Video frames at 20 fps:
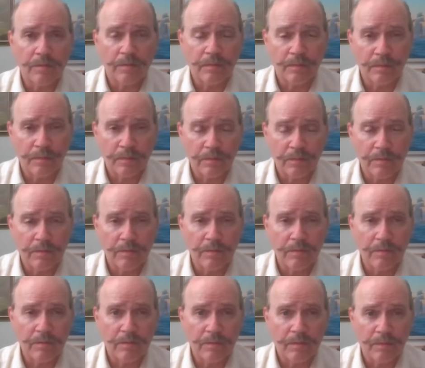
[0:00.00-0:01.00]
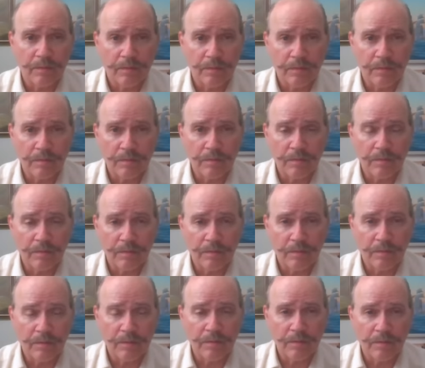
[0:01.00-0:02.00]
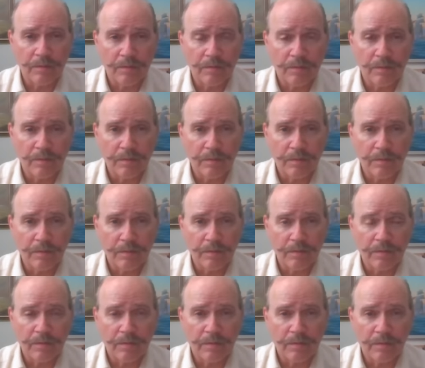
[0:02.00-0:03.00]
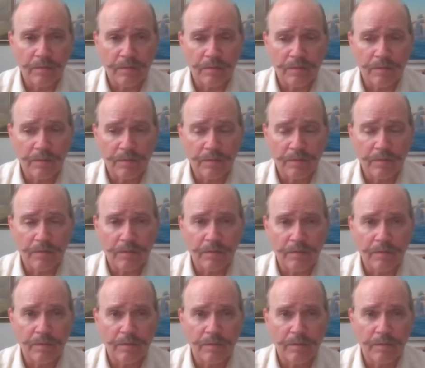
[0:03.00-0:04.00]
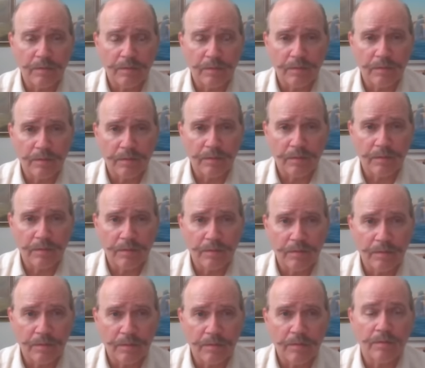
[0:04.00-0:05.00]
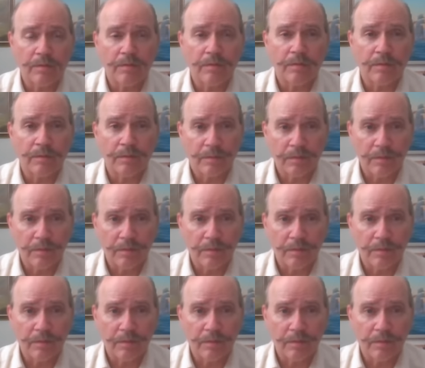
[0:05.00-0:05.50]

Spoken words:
(silent)